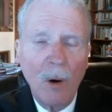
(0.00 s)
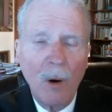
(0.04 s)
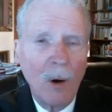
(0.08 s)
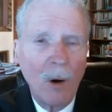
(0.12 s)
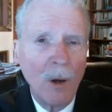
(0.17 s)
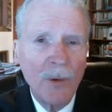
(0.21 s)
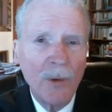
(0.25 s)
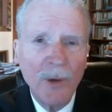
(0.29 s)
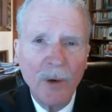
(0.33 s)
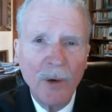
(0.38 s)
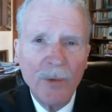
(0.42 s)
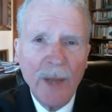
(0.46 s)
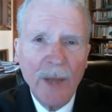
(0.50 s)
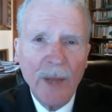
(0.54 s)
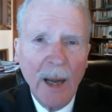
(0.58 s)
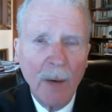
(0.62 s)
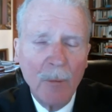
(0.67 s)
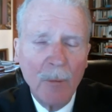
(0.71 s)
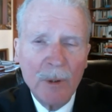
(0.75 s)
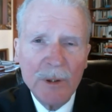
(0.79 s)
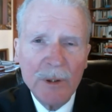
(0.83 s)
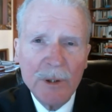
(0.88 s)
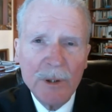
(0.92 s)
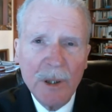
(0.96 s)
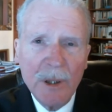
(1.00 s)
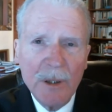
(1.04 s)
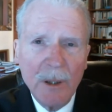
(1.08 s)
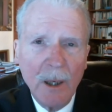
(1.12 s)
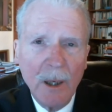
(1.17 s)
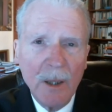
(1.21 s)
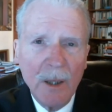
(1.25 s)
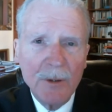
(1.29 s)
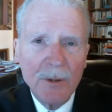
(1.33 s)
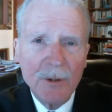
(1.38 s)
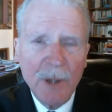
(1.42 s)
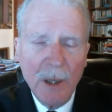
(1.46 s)
Although that was a
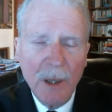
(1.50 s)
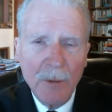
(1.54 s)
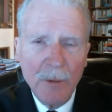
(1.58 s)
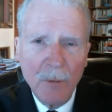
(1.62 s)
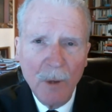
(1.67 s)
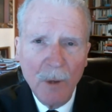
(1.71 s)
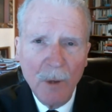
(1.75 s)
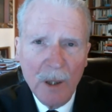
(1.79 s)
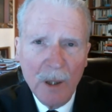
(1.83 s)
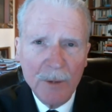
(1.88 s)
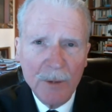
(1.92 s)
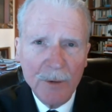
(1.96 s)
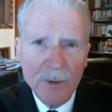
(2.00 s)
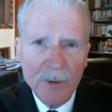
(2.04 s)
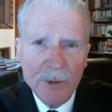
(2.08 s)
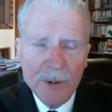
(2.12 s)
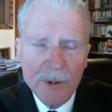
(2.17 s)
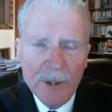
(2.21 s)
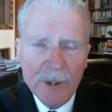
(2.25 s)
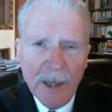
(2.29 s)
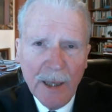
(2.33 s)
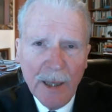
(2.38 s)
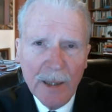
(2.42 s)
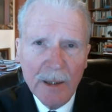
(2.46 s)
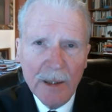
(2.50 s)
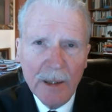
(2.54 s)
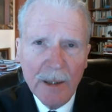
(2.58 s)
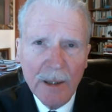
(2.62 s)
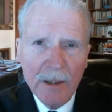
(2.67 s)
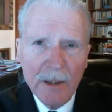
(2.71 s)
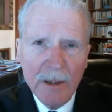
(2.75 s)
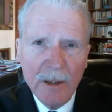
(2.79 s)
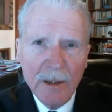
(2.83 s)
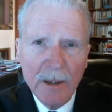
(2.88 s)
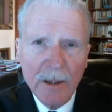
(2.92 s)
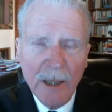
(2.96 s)
general understanding
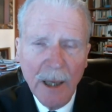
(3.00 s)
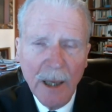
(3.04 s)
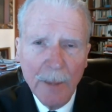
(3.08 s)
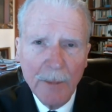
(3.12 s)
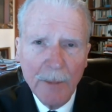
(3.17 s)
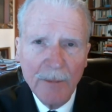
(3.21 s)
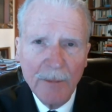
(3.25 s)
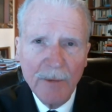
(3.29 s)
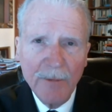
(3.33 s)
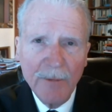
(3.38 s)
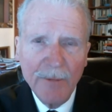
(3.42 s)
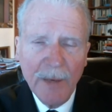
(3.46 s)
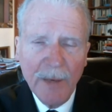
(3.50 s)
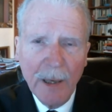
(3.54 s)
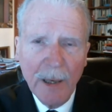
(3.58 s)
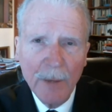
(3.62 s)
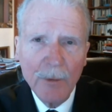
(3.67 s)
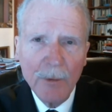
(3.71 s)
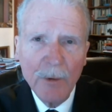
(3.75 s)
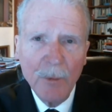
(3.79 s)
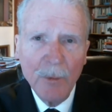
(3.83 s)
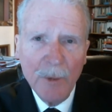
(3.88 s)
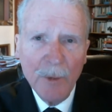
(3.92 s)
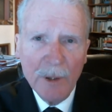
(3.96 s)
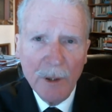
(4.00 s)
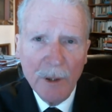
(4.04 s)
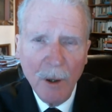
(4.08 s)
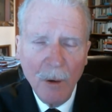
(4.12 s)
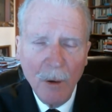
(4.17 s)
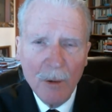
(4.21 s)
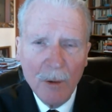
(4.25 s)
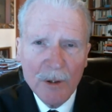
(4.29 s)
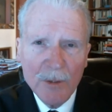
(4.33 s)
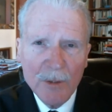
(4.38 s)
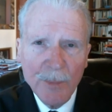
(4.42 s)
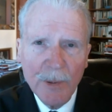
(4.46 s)
at the time of the founding, we
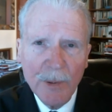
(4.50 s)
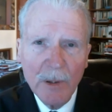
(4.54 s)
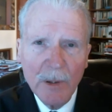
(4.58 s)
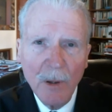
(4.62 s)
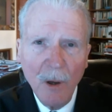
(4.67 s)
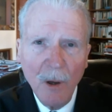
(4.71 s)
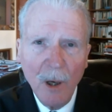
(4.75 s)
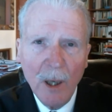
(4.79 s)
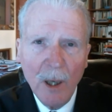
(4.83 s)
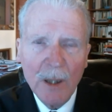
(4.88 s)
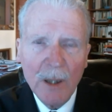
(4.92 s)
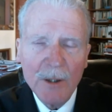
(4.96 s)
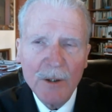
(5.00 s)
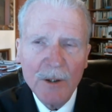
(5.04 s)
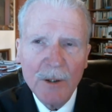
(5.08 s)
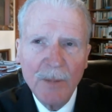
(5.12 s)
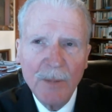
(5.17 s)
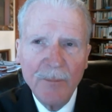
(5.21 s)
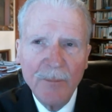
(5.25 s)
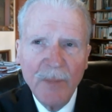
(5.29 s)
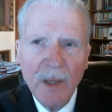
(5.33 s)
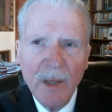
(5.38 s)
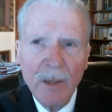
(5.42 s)
know it's been lost,